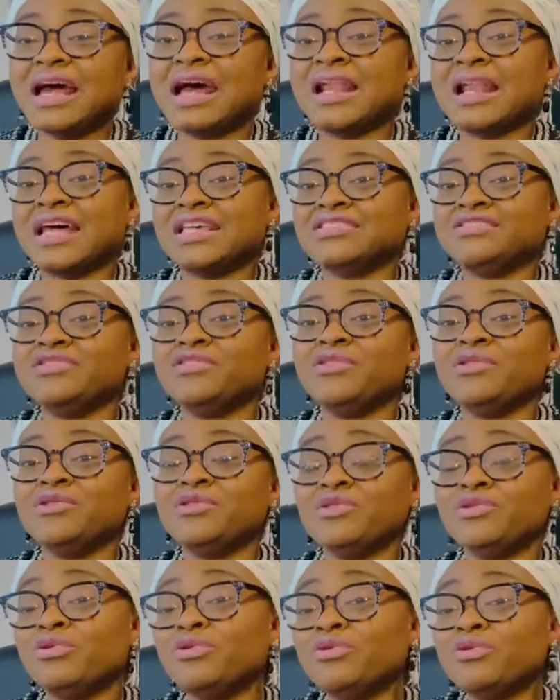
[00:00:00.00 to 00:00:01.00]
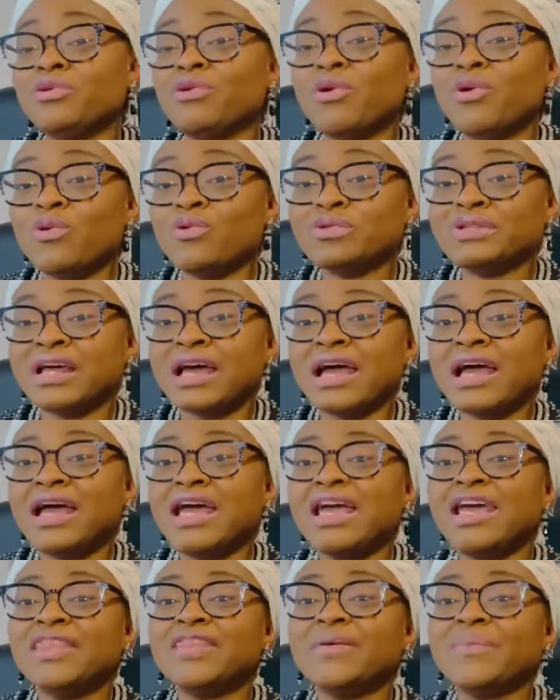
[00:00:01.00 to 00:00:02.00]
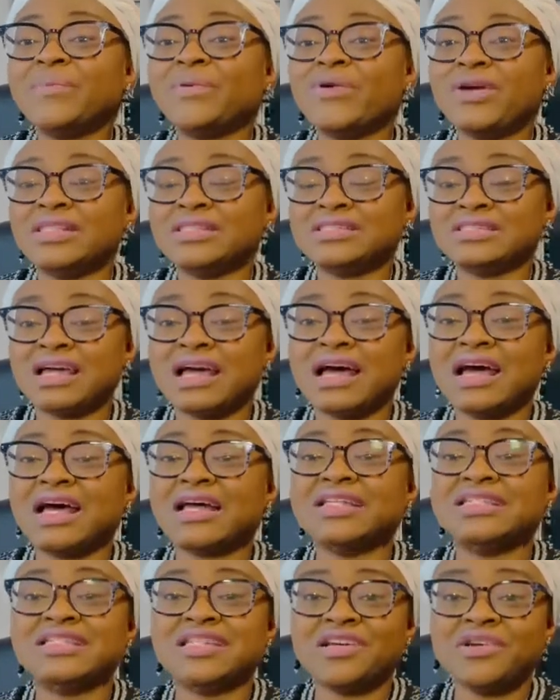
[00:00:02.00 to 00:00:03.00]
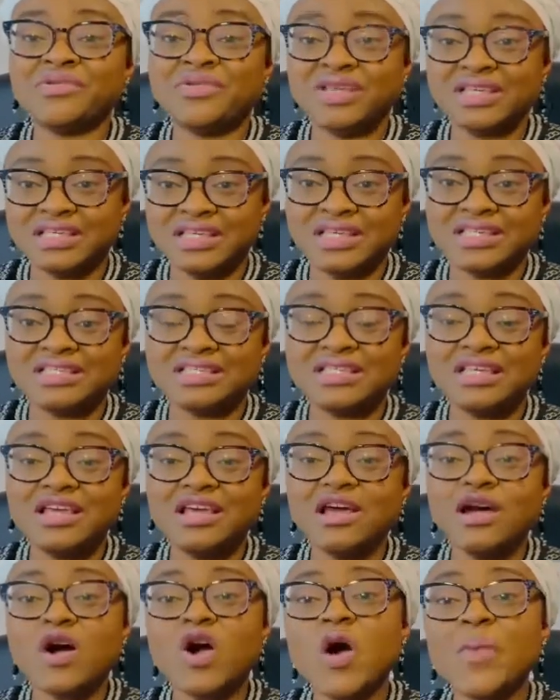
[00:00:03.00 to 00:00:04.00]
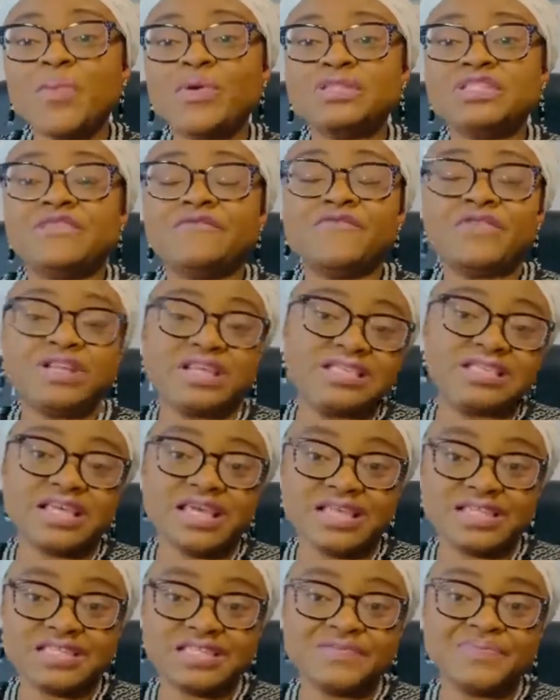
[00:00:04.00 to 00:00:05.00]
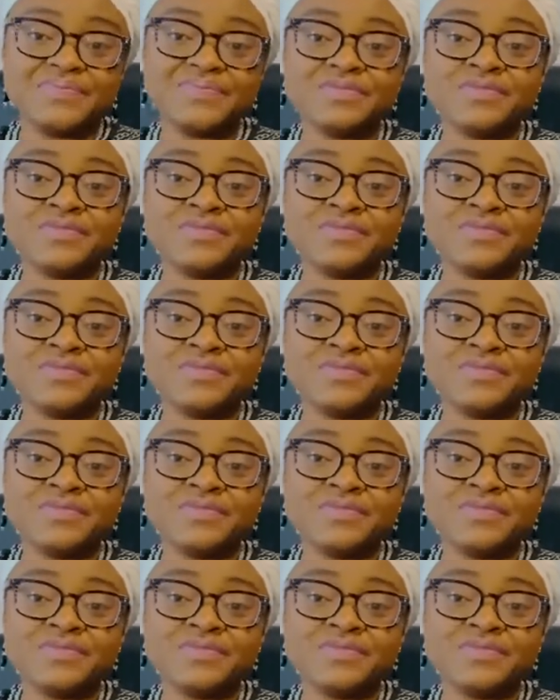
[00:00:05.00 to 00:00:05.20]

And as you grow older, the points decreases up until 46.